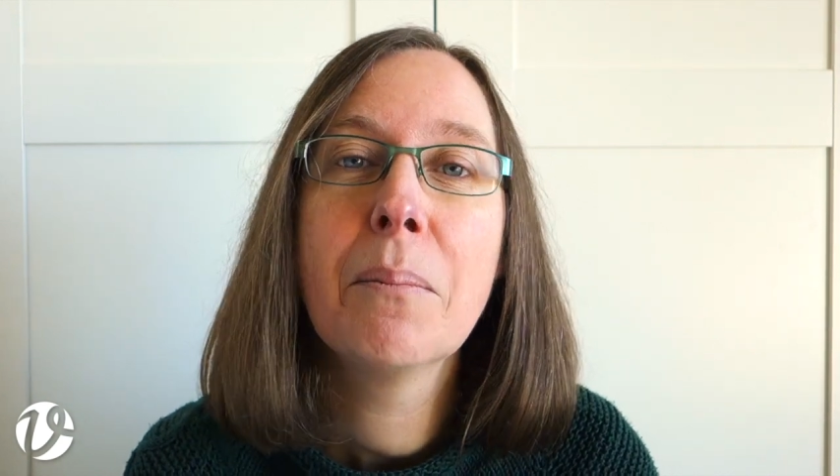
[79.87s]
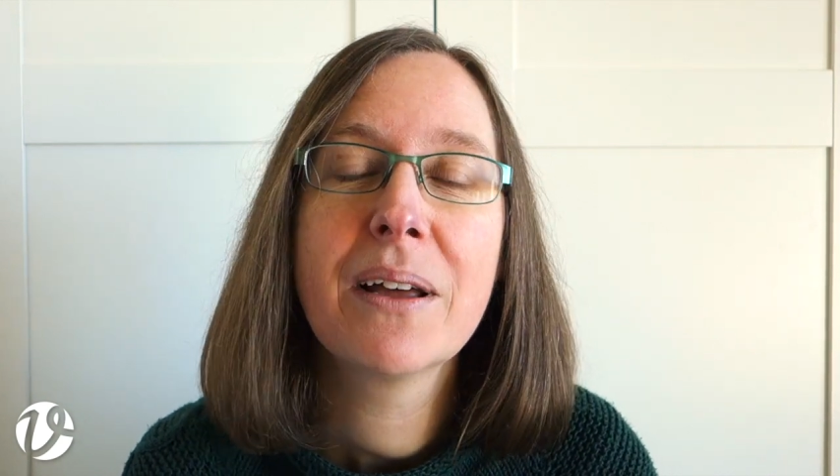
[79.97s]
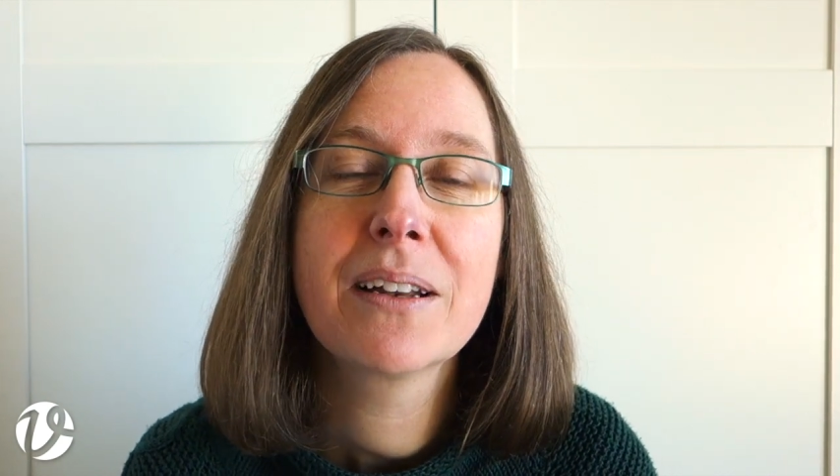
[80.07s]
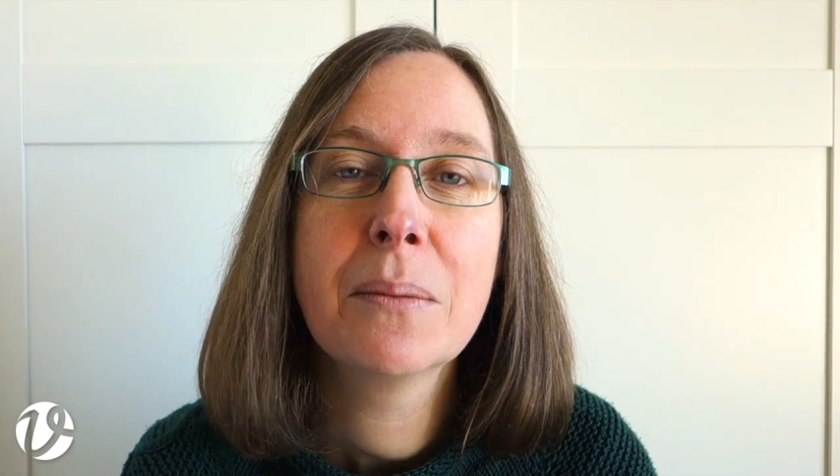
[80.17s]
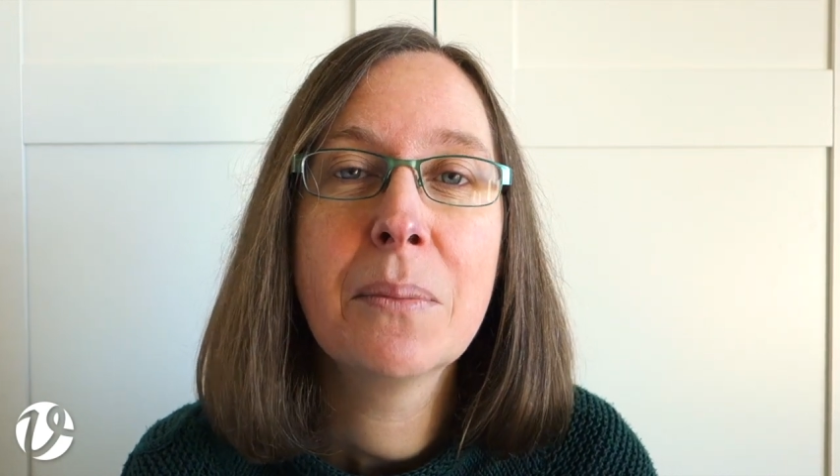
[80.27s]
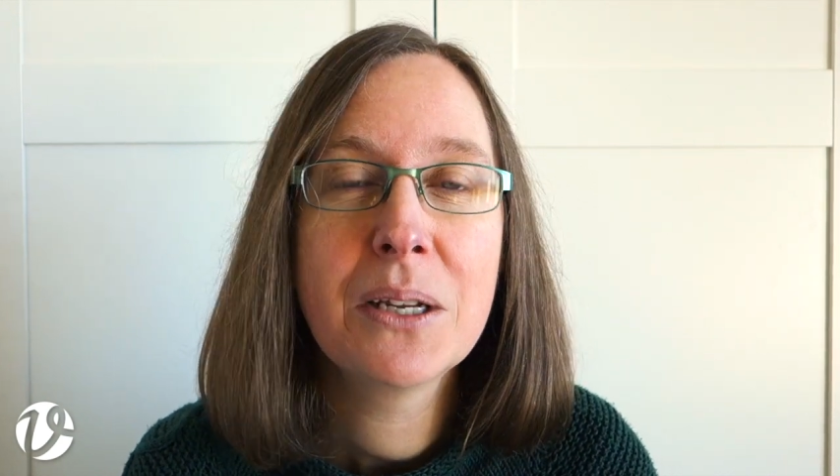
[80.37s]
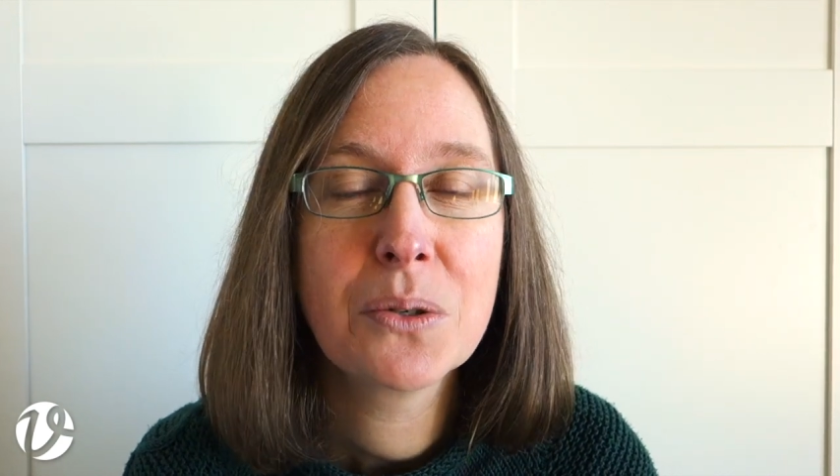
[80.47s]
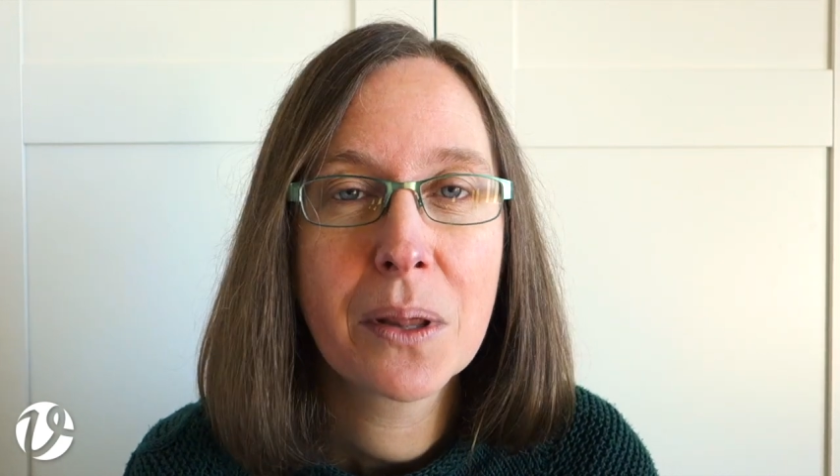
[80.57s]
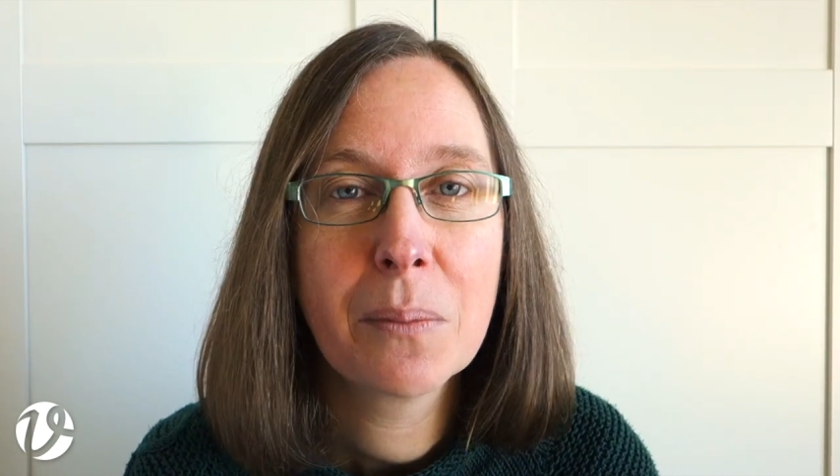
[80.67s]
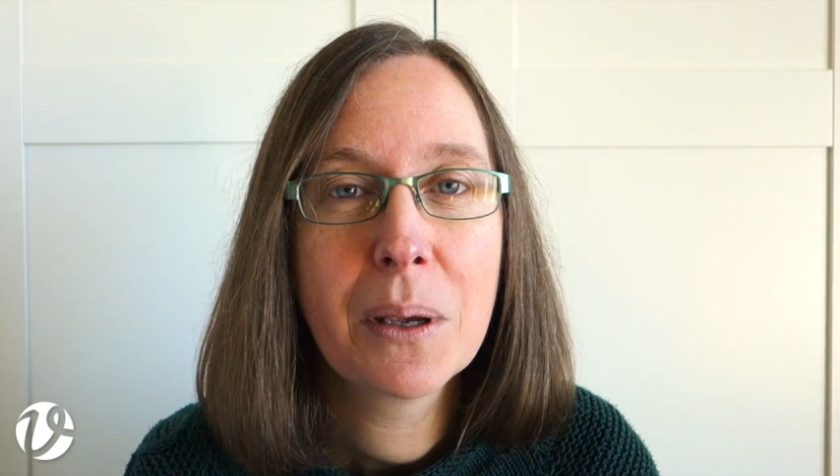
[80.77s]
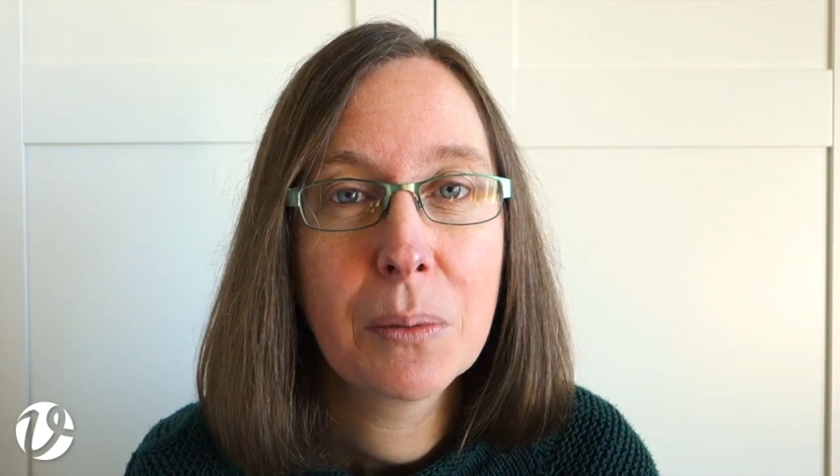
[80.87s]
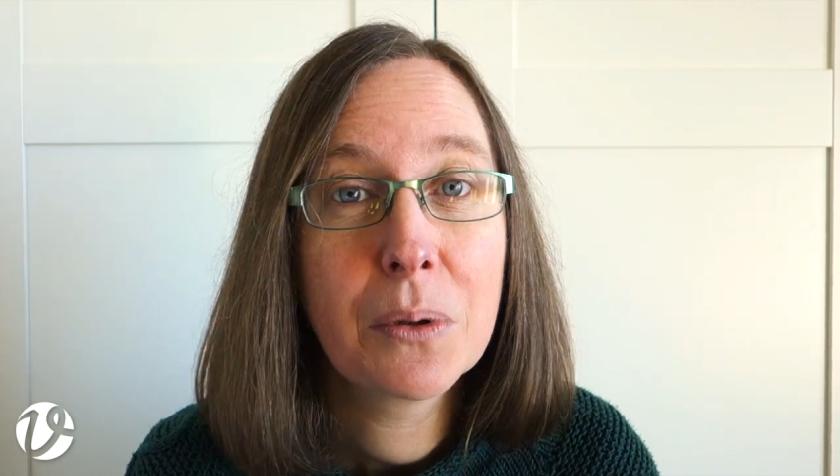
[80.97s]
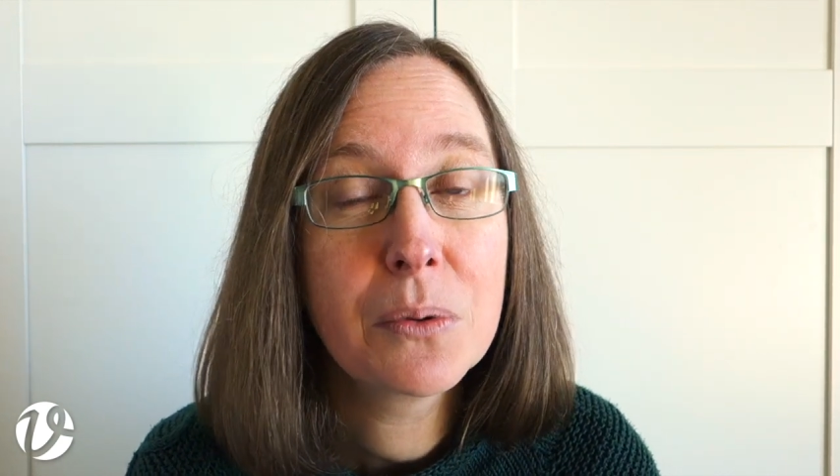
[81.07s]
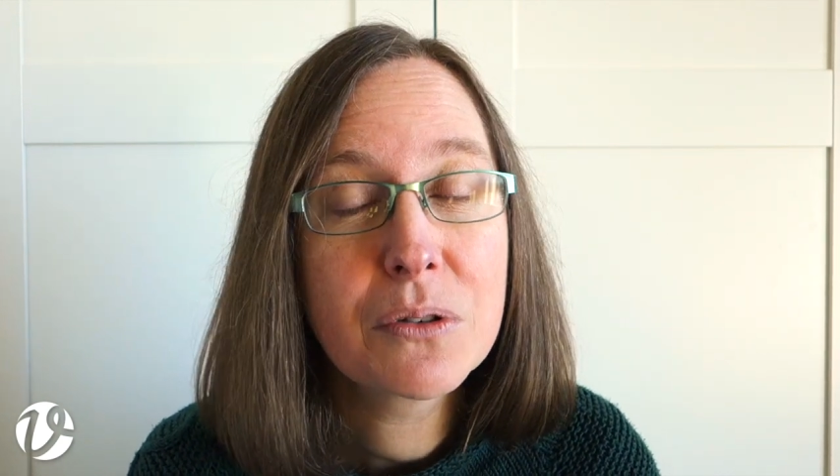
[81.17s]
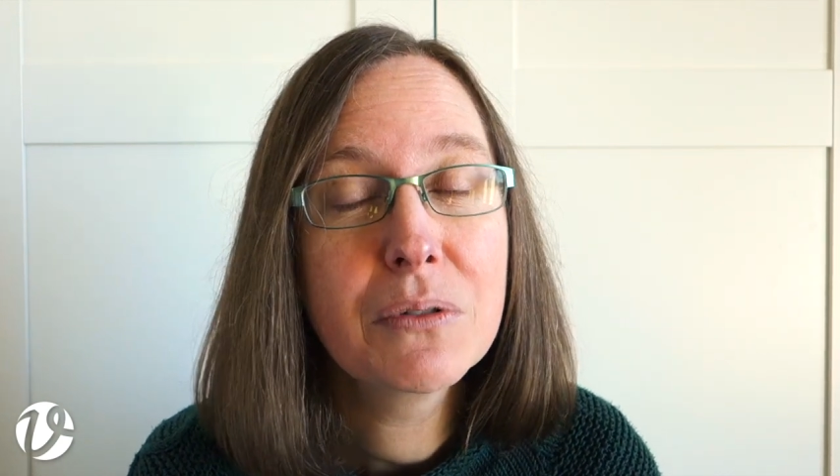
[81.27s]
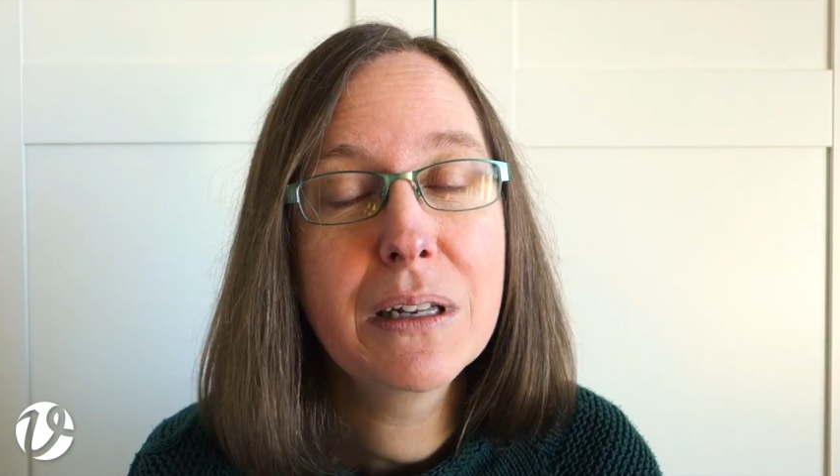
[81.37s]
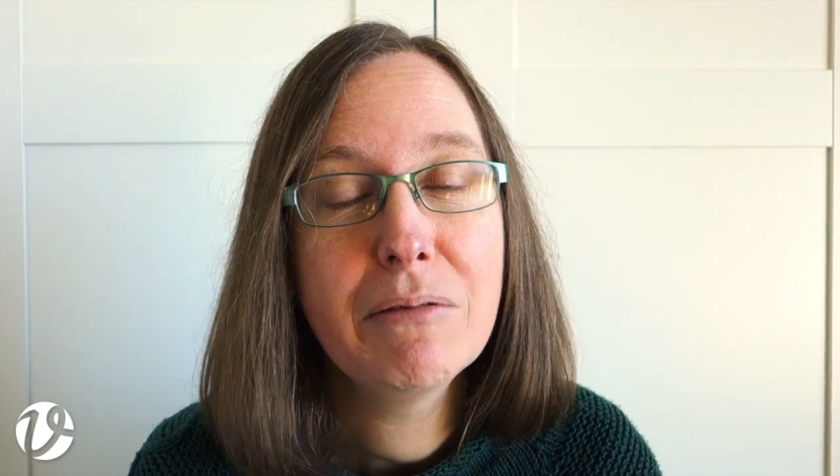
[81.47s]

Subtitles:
but compared to other people, it was a really,